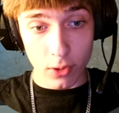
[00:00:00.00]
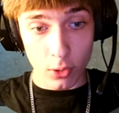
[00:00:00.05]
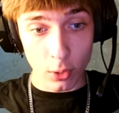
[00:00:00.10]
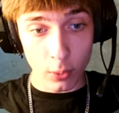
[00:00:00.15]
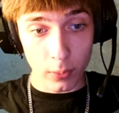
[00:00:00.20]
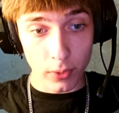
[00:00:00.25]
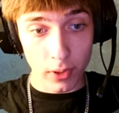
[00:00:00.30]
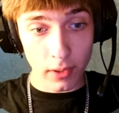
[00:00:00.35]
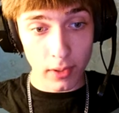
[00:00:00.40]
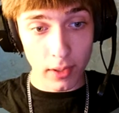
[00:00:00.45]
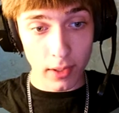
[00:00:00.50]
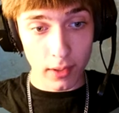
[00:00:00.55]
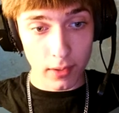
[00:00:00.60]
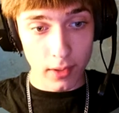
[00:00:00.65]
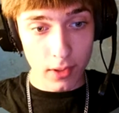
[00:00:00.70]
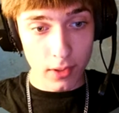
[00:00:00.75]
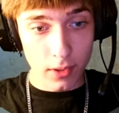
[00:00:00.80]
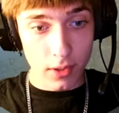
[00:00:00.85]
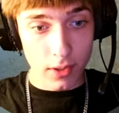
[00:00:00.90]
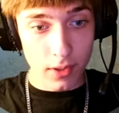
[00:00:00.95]
zoomed in like
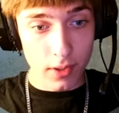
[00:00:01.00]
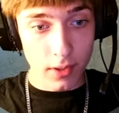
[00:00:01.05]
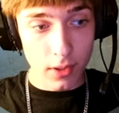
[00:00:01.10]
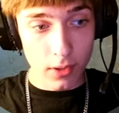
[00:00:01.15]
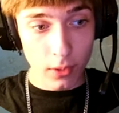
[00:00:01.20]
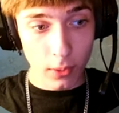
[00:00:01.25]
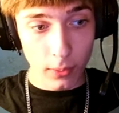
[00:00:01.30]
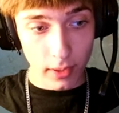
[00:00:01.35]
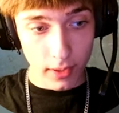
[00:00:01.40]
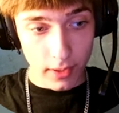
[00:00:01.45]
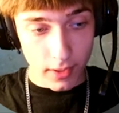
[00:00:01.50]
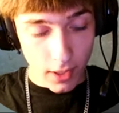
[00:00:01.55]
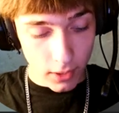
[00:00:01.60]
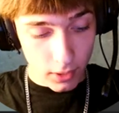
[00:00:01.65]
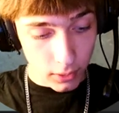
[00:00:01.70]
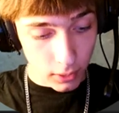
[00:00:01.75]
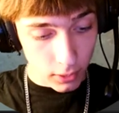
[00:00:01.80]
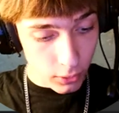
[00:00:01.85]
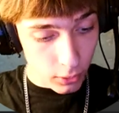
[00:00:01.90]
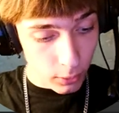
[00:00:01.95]
this, because this overlay is
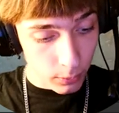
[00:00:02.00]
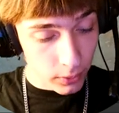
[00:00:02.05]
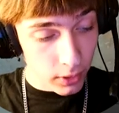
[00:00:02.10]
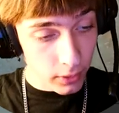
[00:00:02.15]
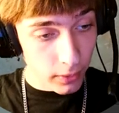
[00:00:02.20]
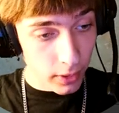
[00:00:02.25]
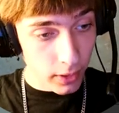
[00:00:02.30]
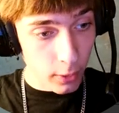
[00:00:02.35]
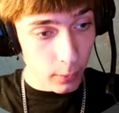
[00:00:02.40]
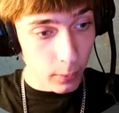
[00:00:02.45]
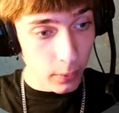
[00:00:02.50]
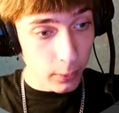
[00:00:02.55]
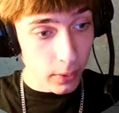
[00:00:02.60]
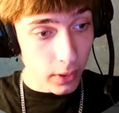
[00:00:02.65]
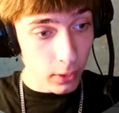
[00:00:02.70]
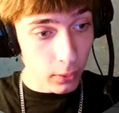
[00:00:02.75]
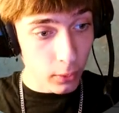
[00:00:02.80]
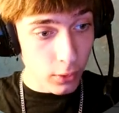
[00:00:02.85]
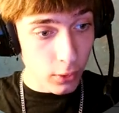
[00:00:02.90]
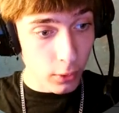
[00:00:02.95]
actually zoomed in right now, but we
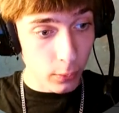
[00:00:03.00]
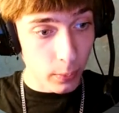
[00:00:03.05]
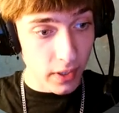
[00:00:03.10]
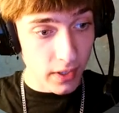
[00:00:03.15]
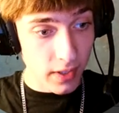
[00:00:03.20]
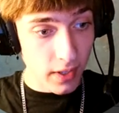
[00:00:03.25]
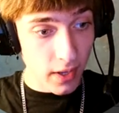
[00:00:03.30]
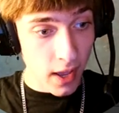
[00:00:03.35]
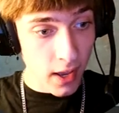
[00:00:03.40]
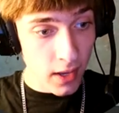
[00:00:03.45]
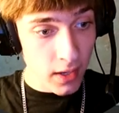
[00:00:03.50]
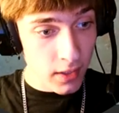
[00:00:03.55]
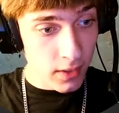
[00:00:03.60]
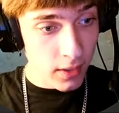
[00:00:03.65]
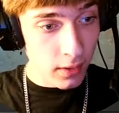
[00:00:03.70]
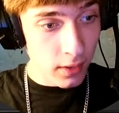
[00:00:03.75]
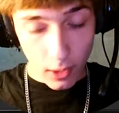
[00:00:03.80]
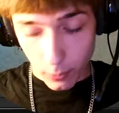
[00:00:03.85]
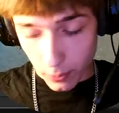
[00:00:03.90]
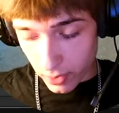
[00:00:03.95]
can also press
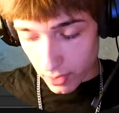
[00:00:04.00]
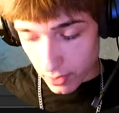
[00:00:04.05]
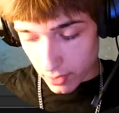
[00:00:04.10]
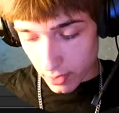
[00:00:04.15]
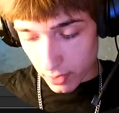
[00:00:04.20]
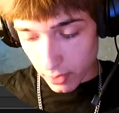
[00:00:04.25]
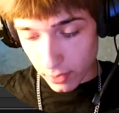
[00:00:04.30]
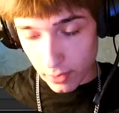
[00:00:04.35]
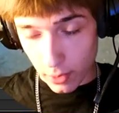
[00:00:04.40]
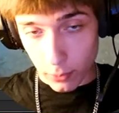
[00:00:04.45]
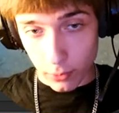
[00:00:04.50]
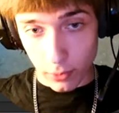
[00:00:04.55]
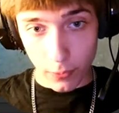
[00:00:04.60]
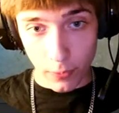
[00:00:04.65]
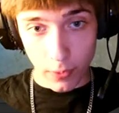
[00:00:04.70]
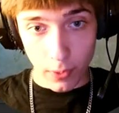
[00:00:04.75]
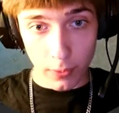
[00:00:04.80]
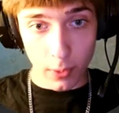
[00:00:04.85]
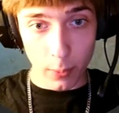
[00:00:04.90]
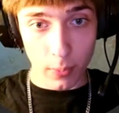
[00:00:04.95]
S and we can scale it down to
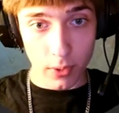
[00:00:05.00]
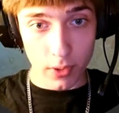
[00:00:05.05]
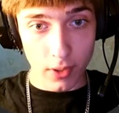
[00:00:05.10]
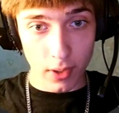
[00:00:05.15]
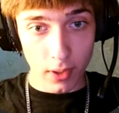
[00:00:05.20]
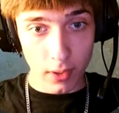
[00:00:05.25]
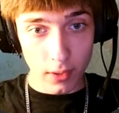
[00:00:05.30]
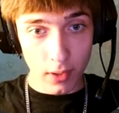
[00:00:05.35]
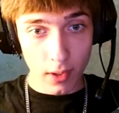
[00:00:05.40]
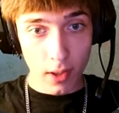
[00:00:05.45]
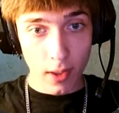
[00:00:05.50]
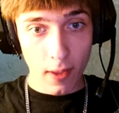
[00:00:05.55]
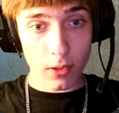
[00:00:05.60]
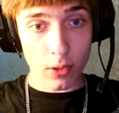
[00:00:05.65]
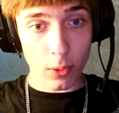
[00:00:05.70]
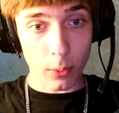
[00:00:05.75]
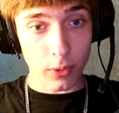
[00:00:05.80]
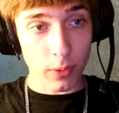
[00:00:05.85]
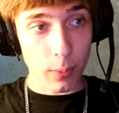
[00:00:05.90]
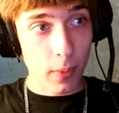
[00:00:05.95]
50%.
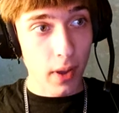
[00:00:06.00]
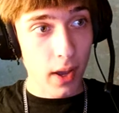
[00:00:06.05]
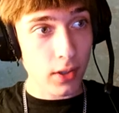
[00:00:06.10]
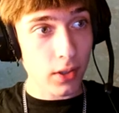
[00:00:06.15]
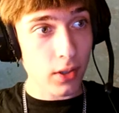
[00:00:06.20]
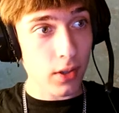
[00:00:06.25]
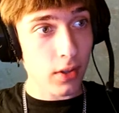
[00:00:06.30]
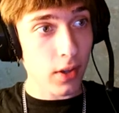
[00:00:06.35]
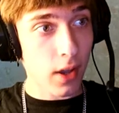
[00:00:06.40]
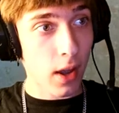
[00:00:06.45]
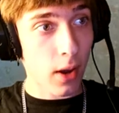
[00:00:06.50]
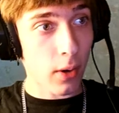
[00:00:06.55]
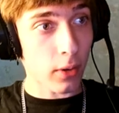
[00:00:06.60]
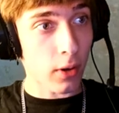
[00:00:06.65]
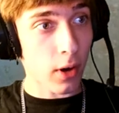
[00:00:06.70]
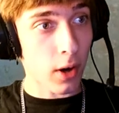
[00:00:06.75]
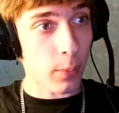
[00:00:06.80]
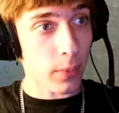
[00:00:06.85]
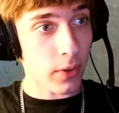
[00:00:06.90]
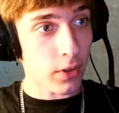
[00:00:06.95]
So it matches our
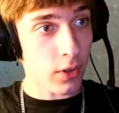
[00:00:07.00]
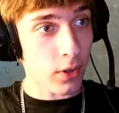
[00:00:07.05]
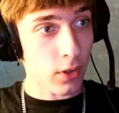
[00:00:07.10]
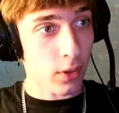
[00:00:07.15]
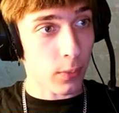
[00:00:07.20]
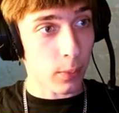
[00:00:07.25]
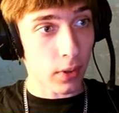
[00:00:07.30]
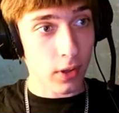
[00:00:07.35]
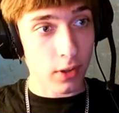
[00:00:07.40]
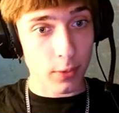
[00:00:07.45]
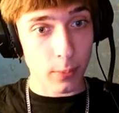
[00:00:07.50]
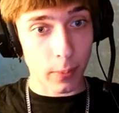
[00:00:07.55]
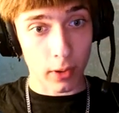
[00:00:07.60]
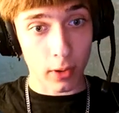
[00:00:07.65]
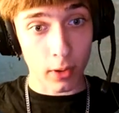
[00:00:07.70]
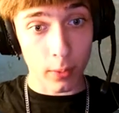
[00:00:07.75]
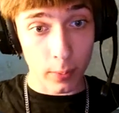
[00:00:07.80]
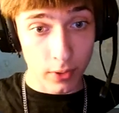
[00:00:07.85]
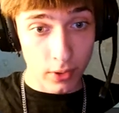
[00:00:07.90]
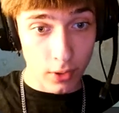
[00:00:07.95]
composition, because my
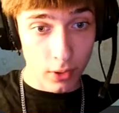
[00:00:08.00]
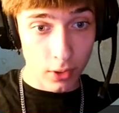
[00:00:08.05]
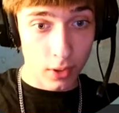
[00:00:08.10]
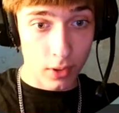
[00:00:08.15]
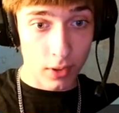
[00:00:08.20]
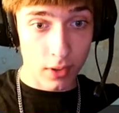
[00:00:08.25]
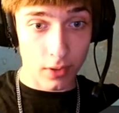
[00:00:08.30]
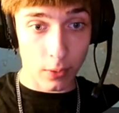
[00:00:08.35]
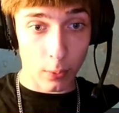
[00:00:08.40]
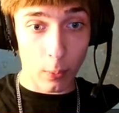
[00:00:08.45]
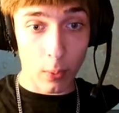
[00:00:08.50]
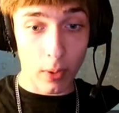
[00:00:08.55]
composition is